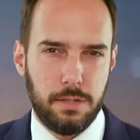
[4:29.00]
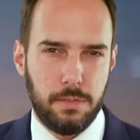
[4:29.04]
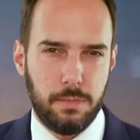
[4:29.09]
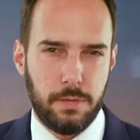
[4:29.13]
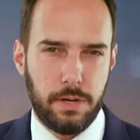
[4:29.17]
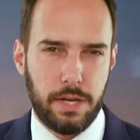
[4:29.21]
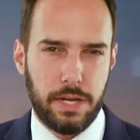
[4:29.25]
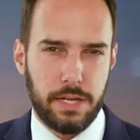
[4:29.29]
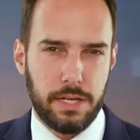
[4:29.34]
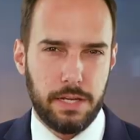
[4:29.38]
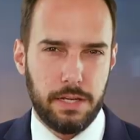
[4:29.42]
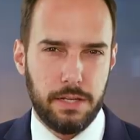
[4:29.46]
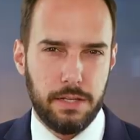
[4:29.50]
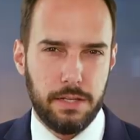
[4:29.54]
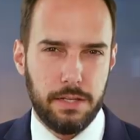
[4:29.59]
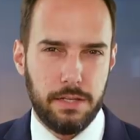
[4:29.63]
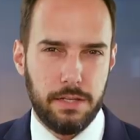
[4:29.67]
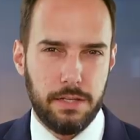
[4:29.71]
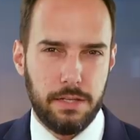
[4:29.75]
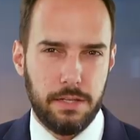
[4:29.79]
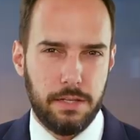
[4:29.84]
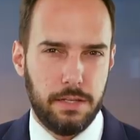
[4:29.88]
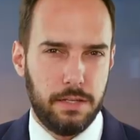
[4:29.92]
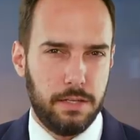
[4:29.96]
Wait.
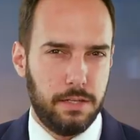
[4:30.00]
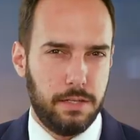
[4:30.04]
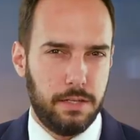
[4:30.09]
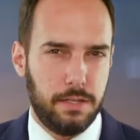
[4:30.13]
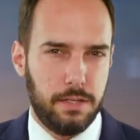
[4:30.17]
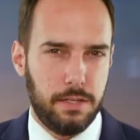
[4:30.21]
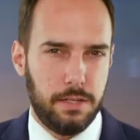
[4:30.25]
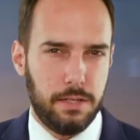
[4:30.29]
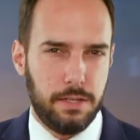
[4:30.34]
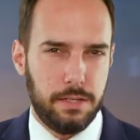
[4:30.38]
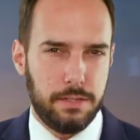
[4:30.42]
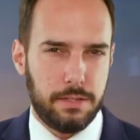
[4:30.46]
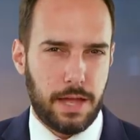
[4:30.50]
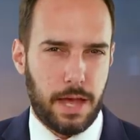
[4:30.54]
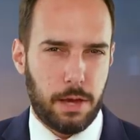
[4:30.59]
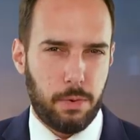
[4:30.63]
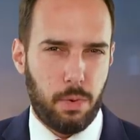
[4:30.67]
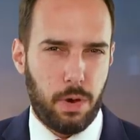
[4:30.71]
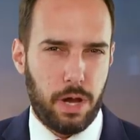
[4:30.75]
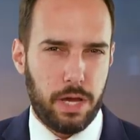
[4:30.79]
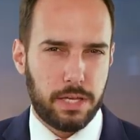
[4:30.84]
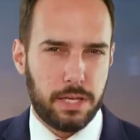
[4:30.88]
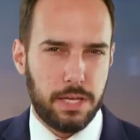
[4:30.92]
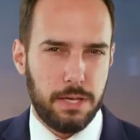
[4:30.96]
Is that
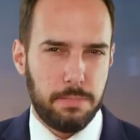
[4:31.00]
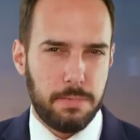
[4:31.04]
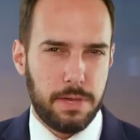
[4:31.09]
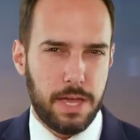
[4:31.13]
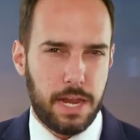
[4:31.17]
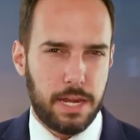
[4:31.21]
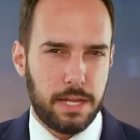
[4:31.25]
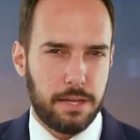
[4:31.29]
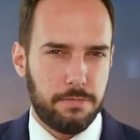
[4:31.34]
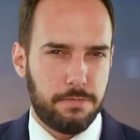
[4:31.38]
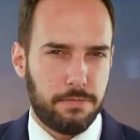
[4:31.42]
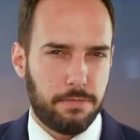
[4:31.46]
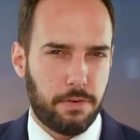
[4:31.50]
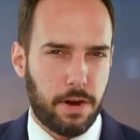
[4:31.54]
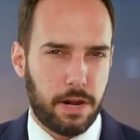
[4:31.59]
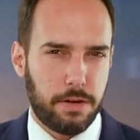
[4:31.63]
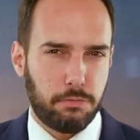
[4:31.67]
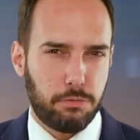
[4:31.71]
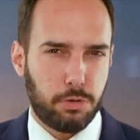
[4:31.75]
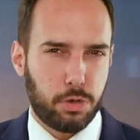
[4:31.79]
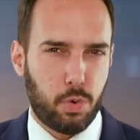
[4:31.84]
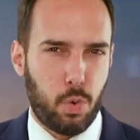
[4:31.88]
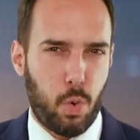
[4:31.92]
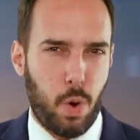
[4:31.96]
why I keep getting
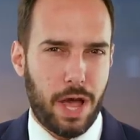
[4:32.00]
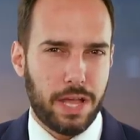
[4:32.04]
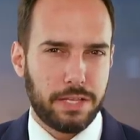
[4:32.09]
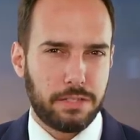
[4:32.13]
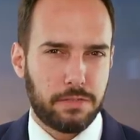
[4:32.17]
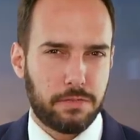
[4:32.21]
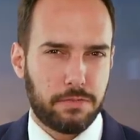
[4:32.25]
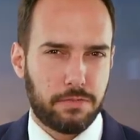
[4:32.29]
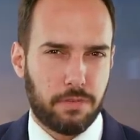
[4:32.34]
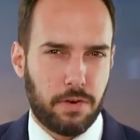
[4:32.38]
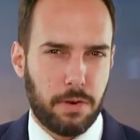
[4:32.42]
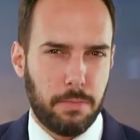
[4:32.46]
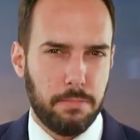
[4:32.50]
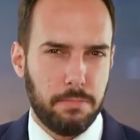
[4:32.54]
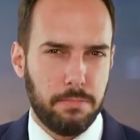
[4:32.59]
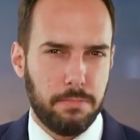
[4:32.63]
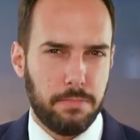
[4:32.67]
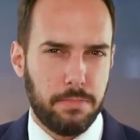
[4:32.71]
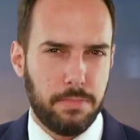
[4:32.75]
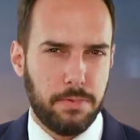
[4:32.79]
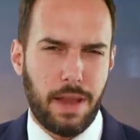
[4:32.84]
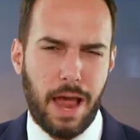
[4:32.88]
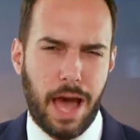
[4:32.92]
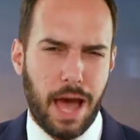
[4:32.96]
friend requests from
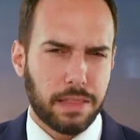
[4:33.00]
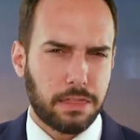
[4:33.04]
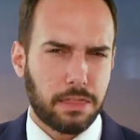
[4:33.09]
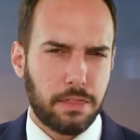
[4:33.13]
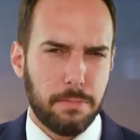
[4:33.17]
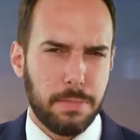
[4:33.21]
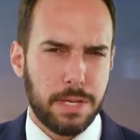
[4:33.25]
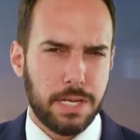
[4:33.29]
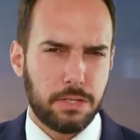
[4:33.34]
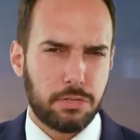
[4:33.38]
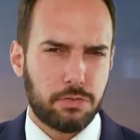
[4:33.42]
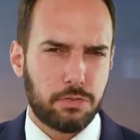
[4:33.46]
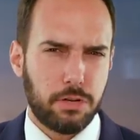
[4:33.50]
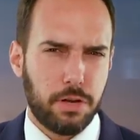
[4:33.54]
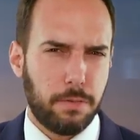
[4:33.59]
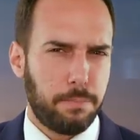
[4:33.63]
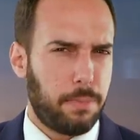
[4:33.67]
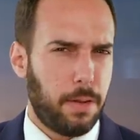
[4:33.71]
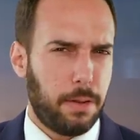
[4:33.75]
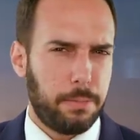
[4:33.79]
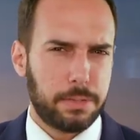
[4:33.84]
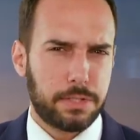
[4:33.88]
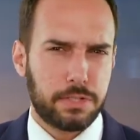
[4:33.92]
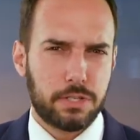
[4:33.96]
not the Ministry of
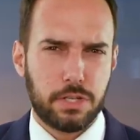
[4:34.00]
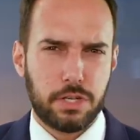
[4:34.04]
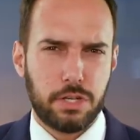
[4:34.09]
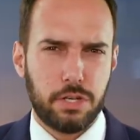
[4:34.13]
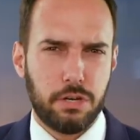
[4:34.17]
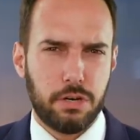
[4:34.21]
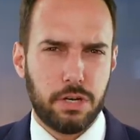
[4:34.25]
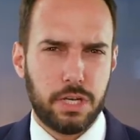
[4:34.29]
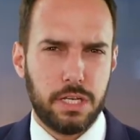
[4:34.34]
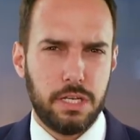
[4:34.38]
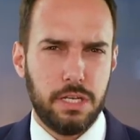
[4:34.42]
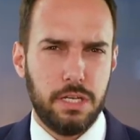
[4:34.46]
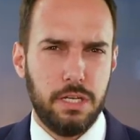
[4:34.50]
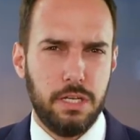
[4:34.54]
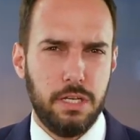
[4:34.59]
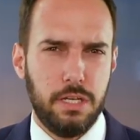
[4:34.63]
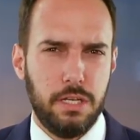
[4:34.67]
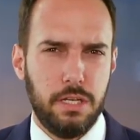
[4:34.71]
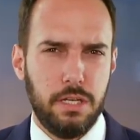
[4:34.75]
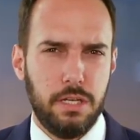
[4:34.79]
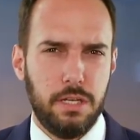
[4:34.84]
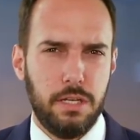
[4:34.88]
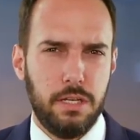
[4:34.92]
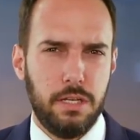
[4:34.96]
Public Security?
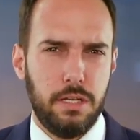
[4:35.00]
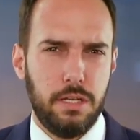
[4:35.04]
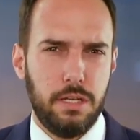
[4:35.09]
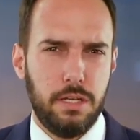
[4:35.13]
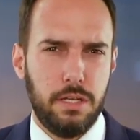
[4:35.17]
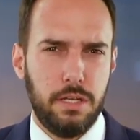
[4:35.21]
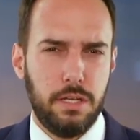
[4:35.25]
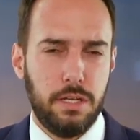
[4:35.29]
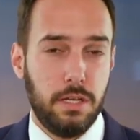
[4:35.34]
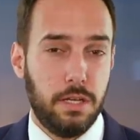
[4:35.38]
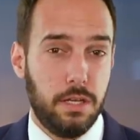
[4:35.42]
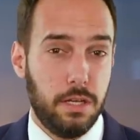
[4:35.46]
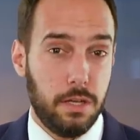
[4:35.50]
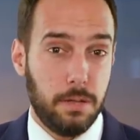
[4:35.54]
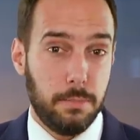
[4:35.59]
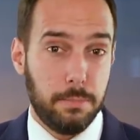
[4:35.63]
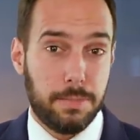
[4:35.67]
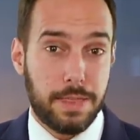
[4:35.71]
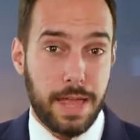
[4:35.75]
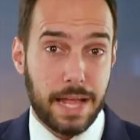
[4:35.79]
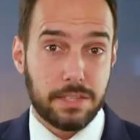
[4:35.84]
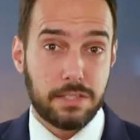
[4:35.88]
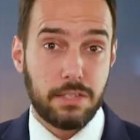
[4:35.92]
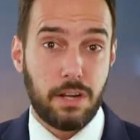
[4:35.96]

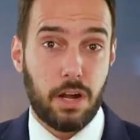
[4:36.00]
But that's